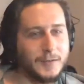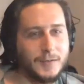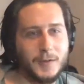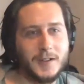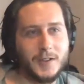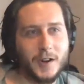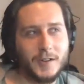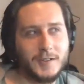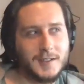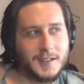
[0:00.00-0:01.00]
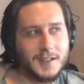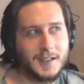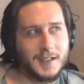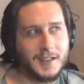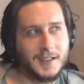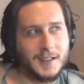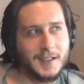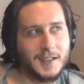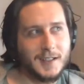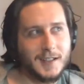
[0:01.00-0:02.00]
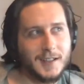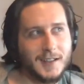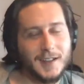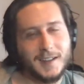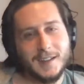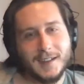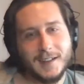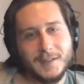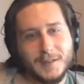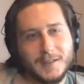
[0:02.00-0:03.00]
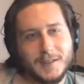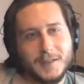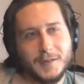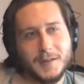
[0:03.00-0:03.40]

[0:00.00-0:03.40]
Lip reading: 3 charges. Can you do three